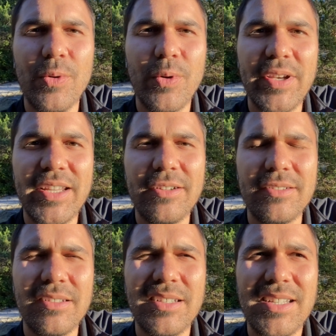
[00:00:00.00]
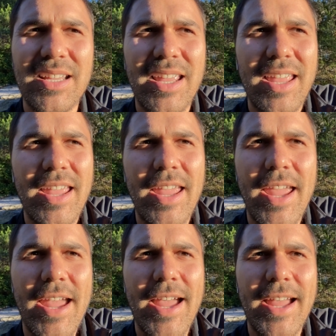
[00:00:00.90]
ordeal,
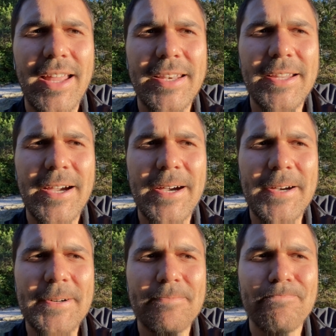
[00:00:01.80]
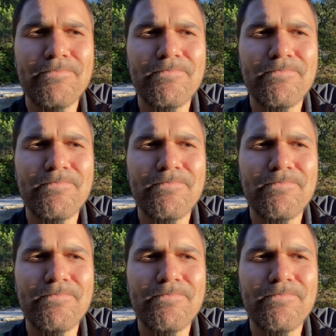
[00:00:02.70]
and I'm